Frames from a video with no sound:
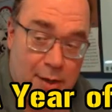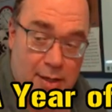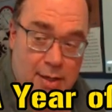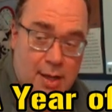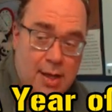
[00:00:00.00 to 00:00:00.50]
it.
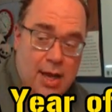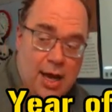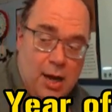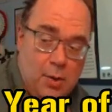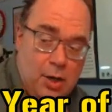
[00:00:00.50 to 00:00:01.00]

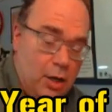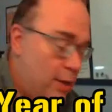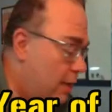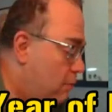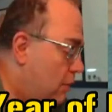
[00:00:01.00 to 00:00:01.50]
Uh, we're going to go
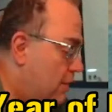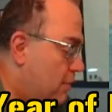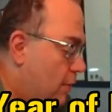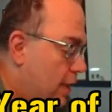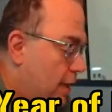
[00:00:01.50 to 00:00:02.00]
ahead and put
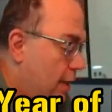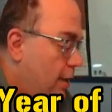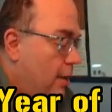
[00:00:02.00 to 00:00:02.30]
this away.